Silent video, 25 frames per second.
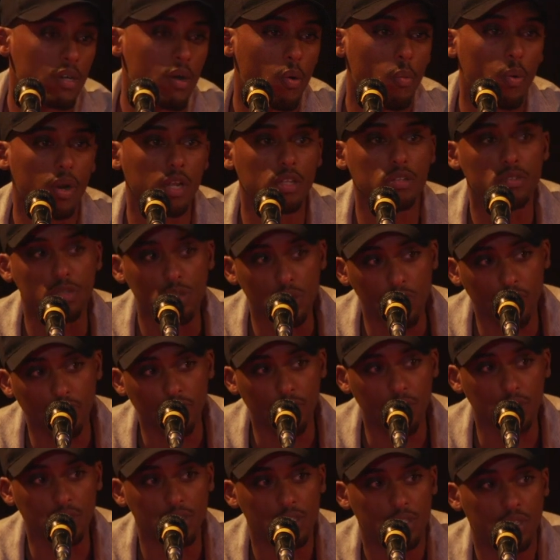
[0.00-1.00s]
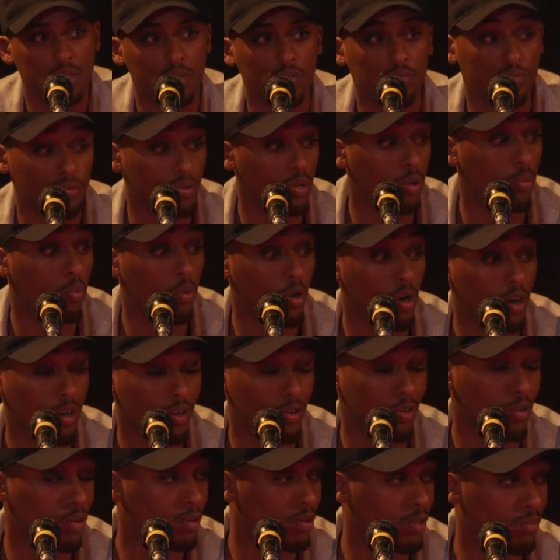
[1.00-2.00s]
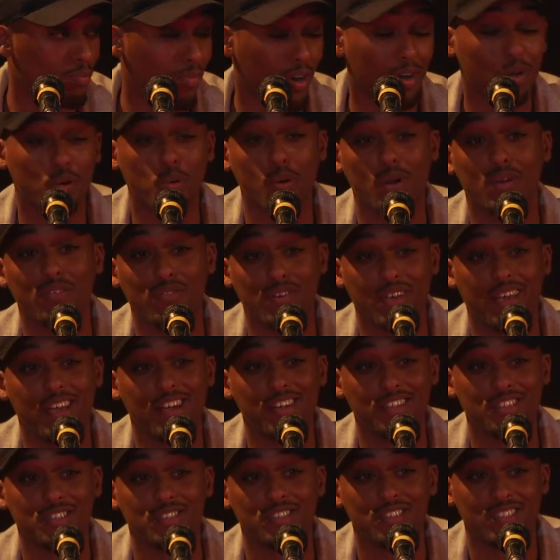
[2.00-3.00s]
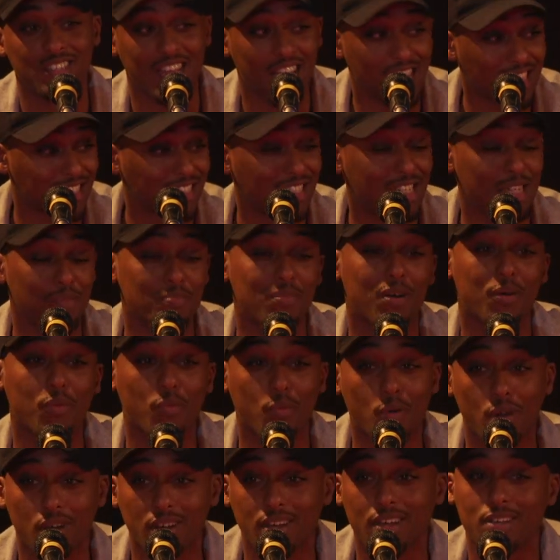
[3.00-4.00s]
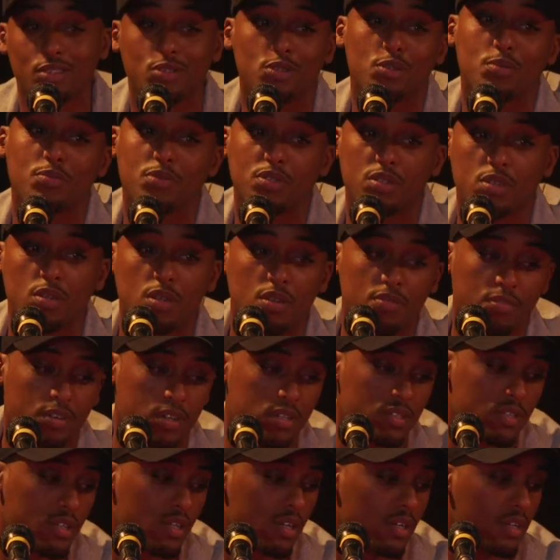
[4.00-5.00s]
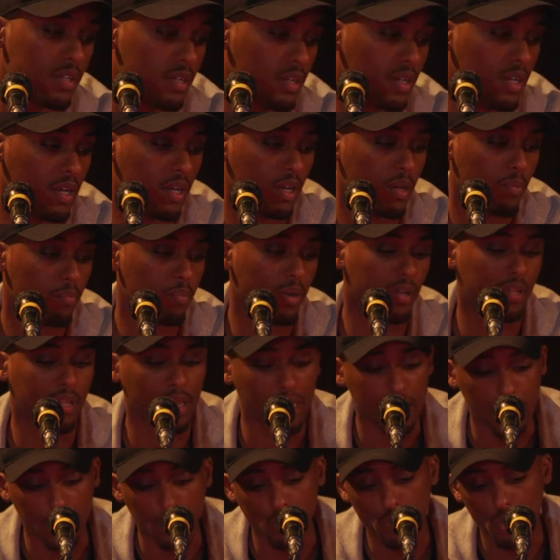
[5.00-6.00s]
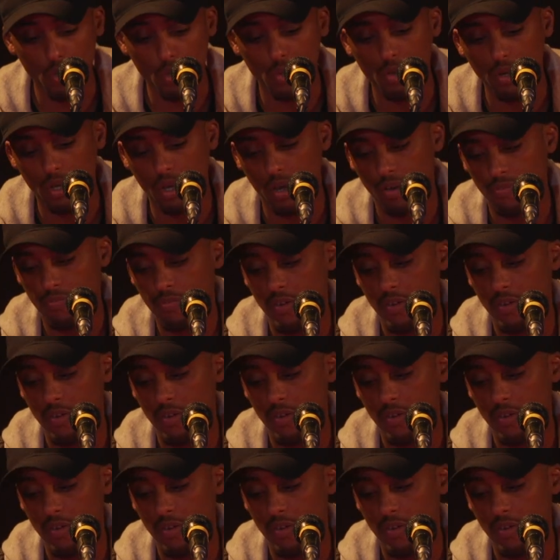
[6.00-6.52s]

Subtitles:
went into university through the work, not that my qualifications, actually my work that took me to university. But then in uni, I